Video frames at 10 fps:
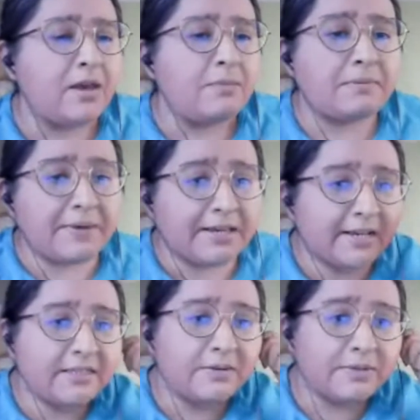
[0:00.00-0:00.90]
But
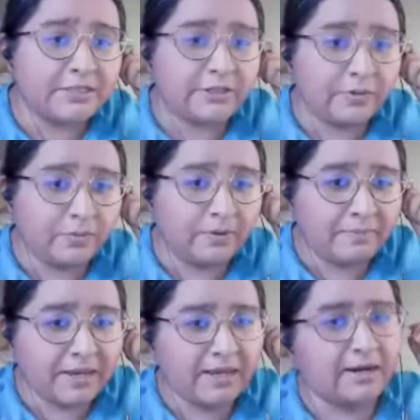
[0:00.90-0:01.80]
because it was two
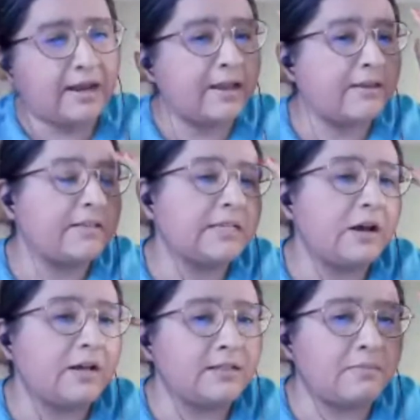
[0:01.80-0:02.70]
women, I
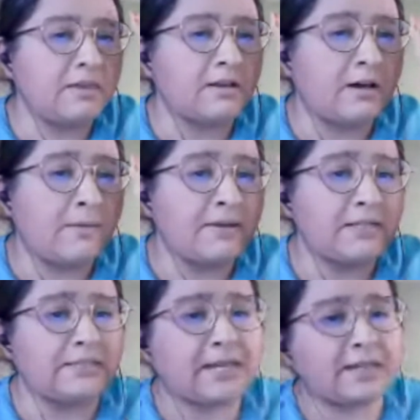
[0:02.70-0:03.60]
saw some of the
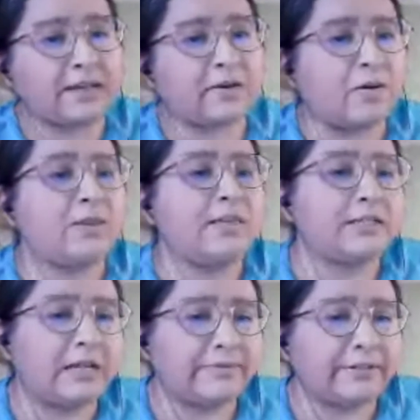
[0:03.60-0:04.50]
comments saying like, "Oh,
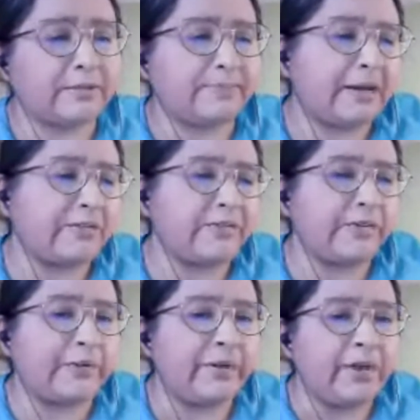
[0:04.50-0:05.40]
that's not
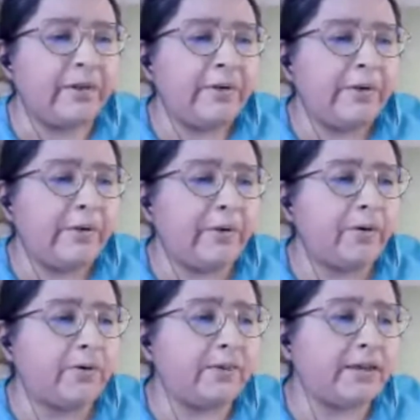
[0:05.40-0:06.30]
respectful.
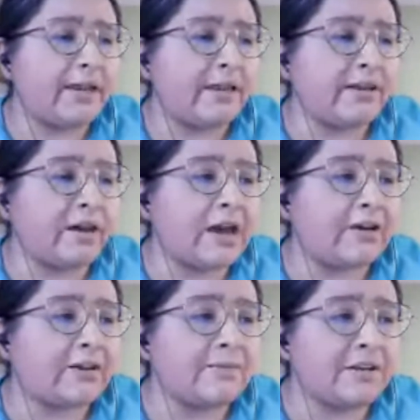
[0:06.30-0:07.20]
Oh, like
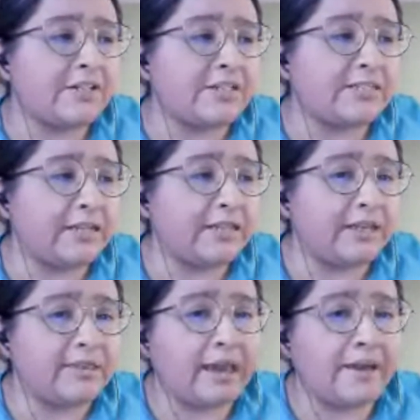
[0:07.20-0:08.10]
how come you're just
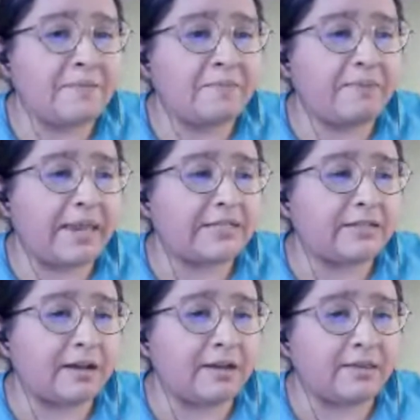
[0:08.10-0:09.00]
selling them based
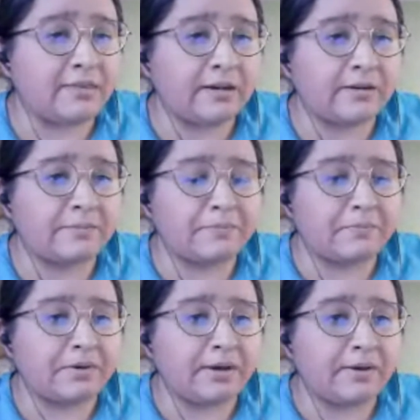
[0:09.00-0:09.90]
on their
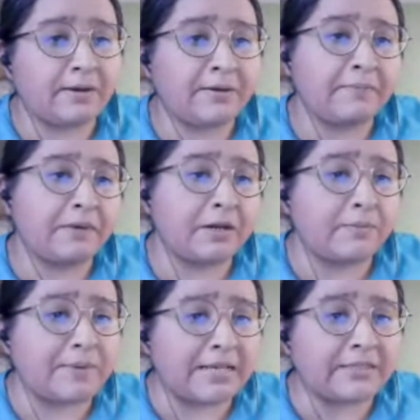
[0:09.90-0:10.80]

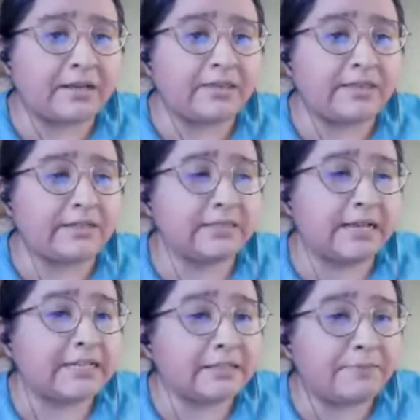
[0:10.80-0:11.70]
based on the
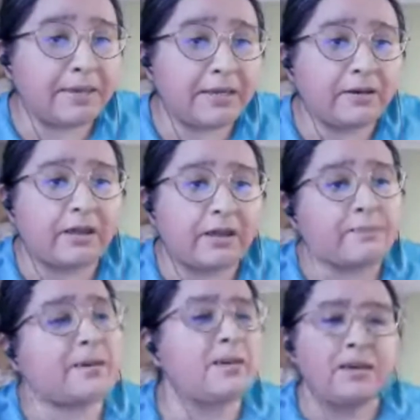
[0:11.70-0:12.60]
sex appeal?" I'm
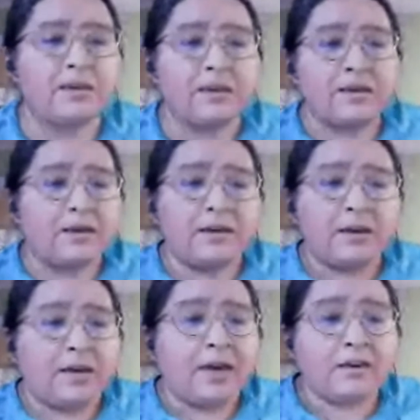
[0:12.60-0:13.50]
like,
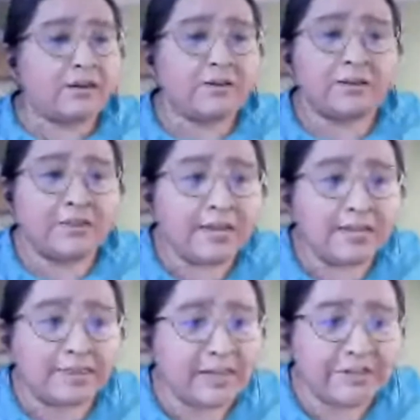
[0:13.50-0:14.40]
how do you
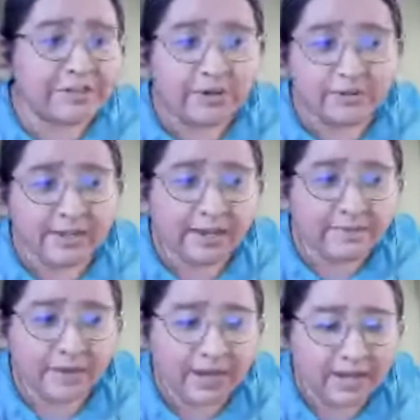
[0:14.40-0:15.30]
think these shows get
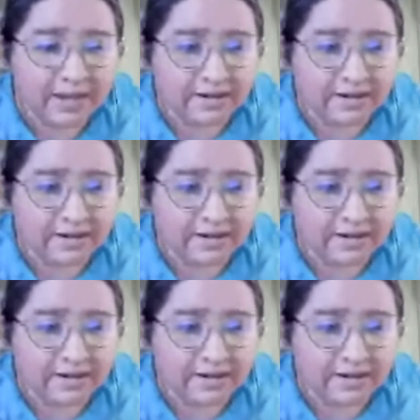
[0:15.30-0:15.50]
made?